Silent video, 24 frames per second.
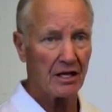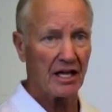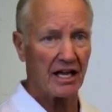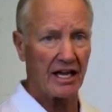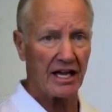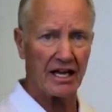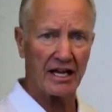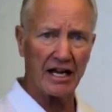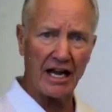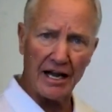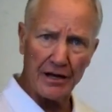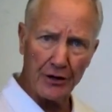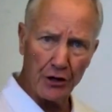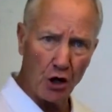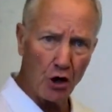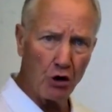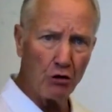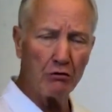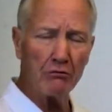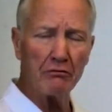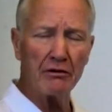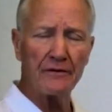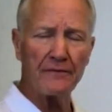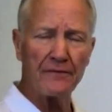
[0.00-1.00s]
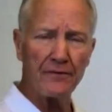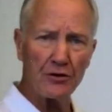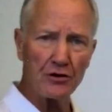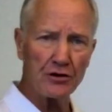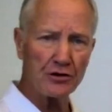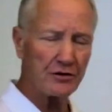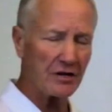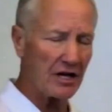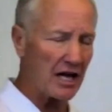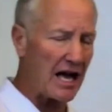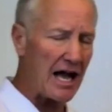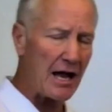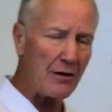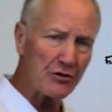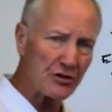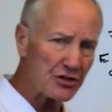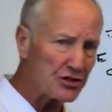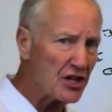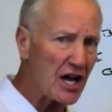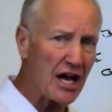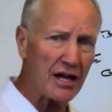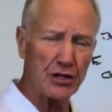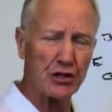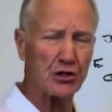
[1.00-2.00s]
And I know when we first, I was
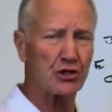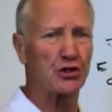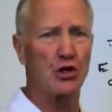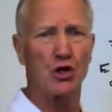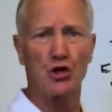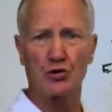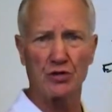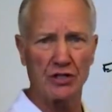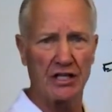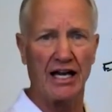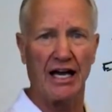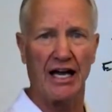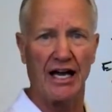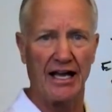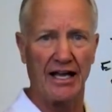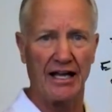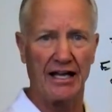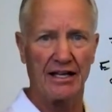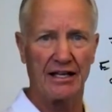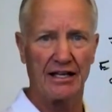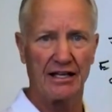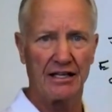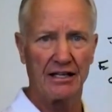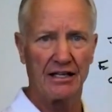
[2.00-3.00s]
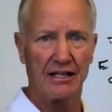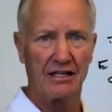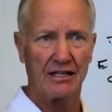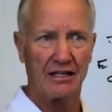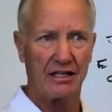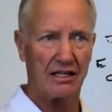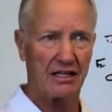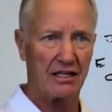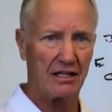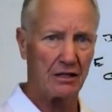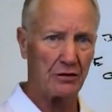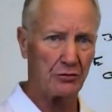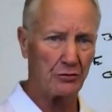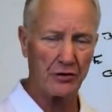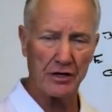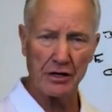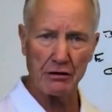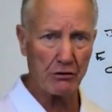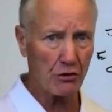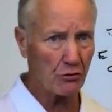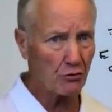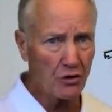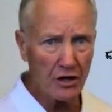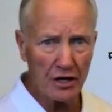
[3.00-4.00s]
not a zone guy. We
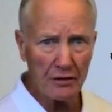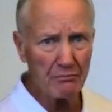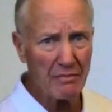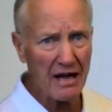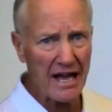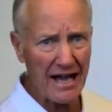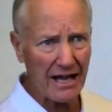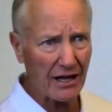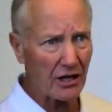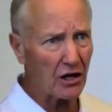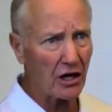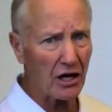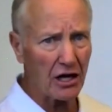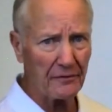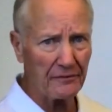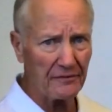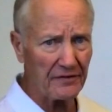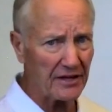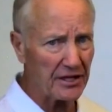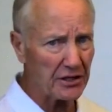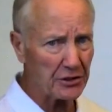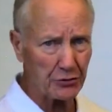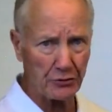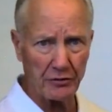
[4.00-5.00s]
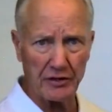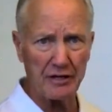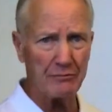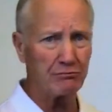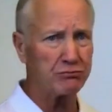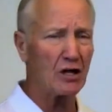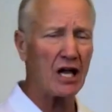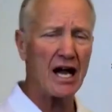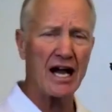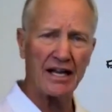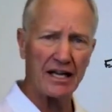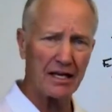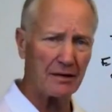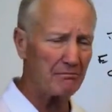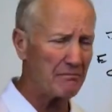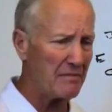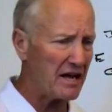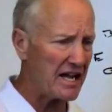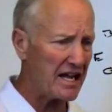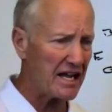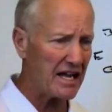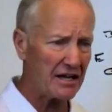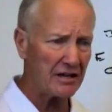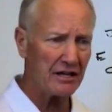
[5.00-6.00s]
were a one-back offense, we'd block it
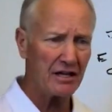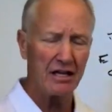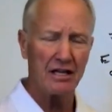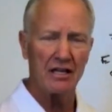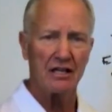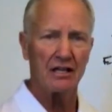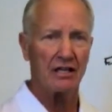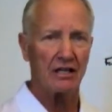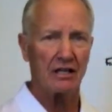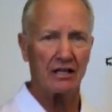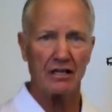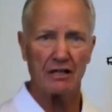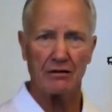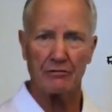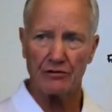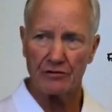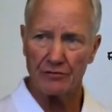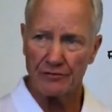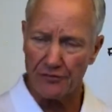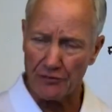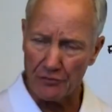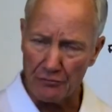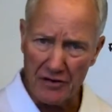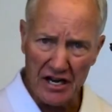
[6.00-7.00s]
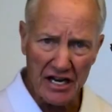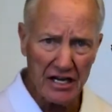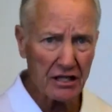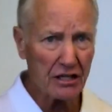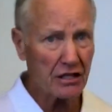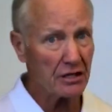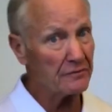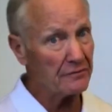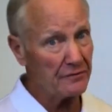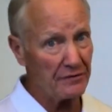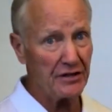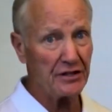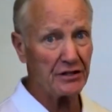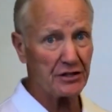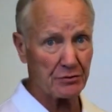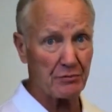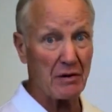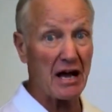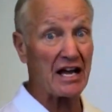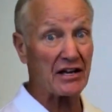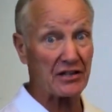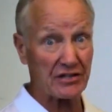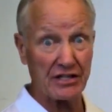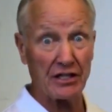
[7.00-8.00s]
man. For me to convince
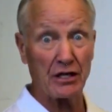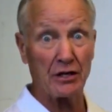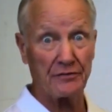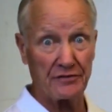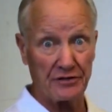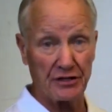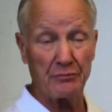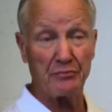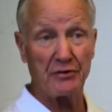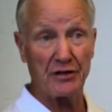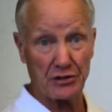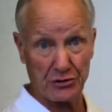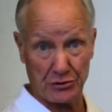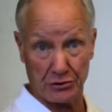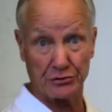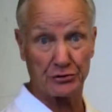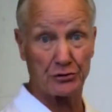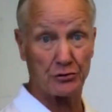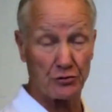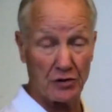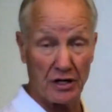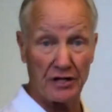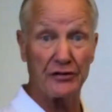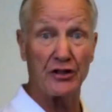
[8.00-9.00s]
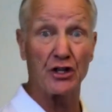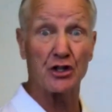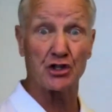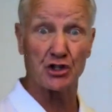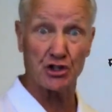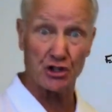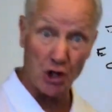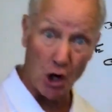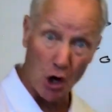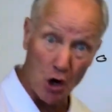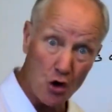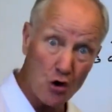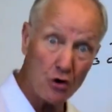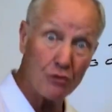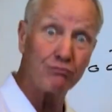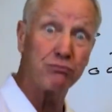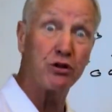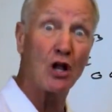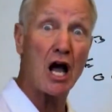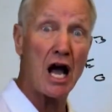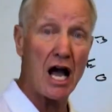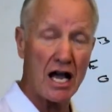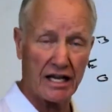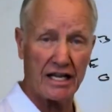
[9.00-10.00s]
myself in the pistol to run the zone
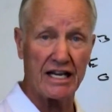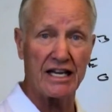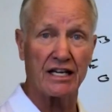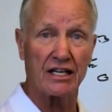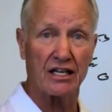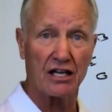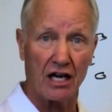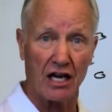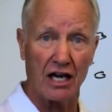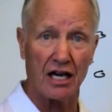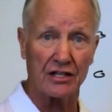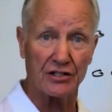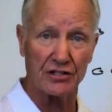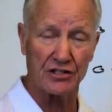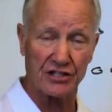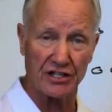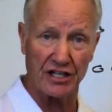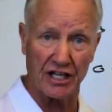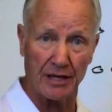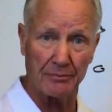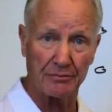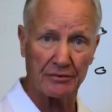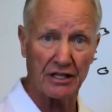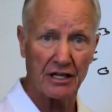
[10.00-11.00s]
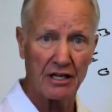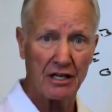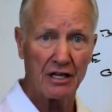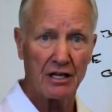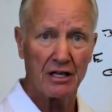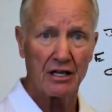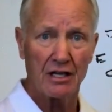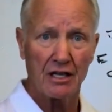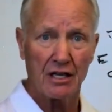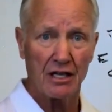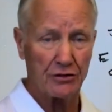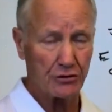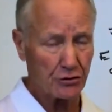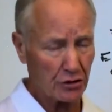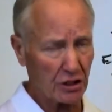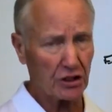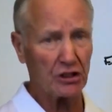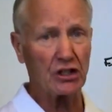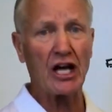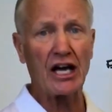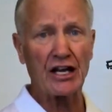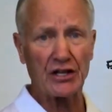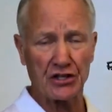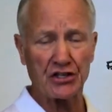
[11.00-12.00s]
blocking concept took a
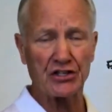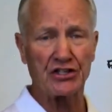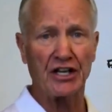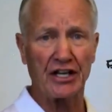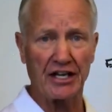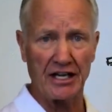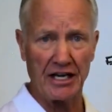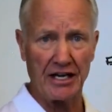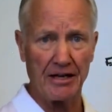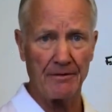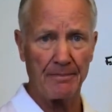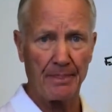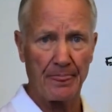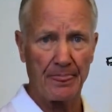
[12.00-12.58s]
lot of study.